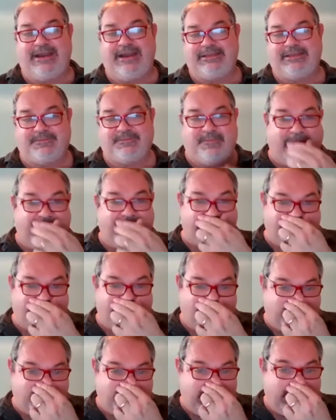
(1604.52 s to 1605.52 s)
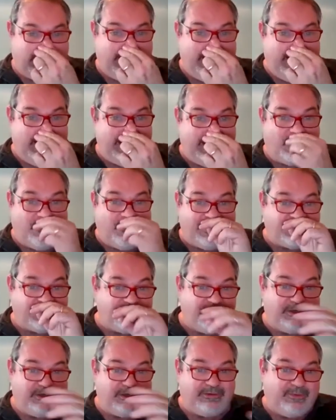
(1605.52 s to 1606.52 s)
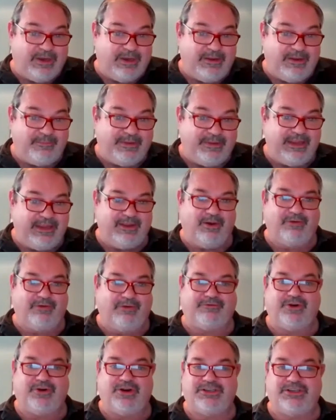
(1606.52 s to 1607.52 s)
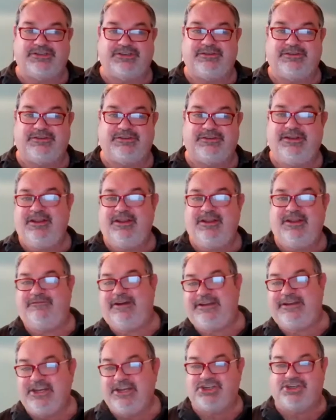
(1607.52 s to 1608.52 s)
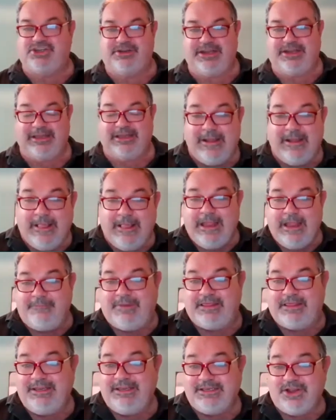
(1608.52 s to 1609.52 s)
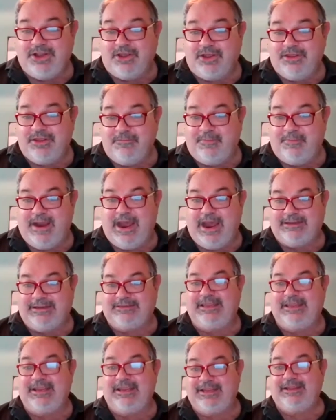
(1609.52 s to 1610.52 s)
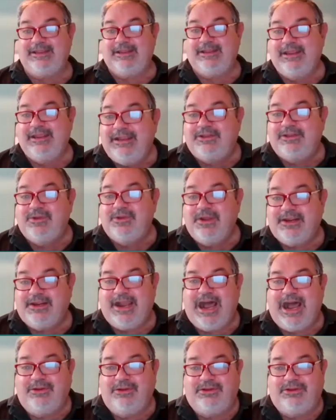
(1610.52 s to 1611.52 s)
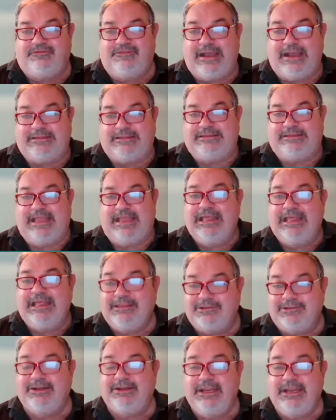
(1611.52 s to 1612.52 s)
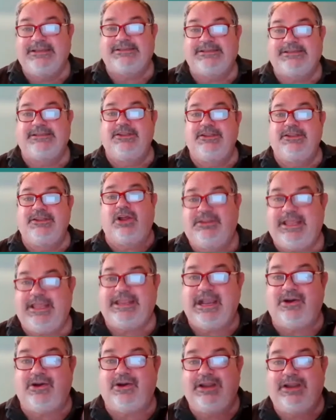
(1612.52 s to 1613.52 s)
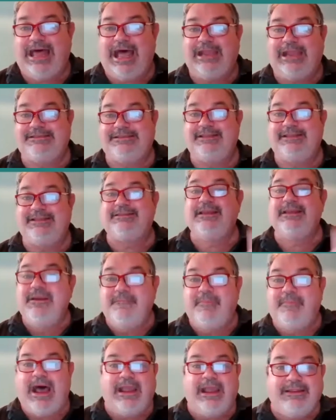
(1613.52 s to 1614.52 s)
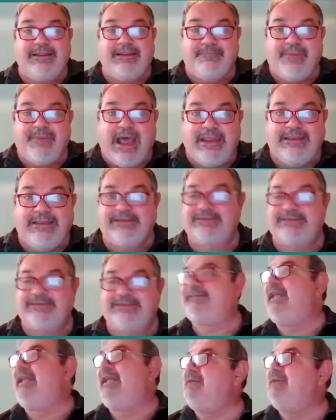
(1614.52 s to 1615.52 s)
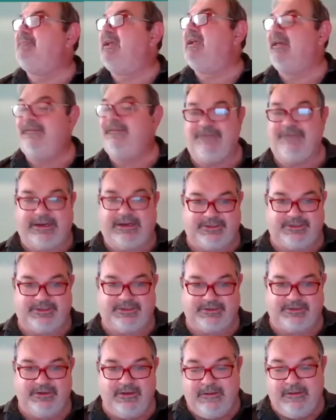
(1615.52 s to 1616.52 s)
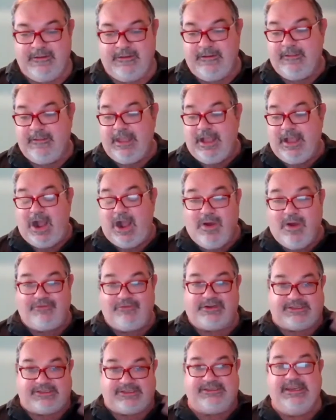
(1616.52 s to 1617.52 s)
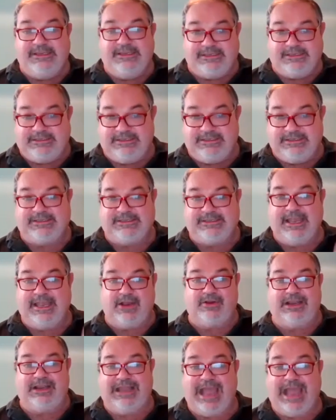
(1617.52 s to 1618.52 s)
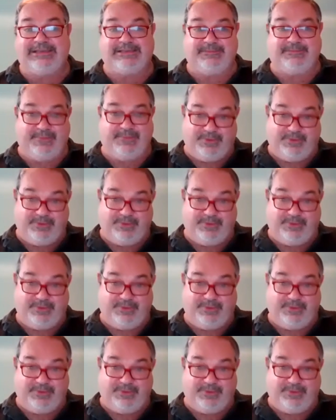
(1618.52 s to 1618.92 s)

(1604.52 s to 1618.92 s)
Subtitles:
part of the equation will be, of course, variational. But this other part takes into account the fact that the L3 is not diagonalized by the same eigenvector. However, since it is diagonalizable,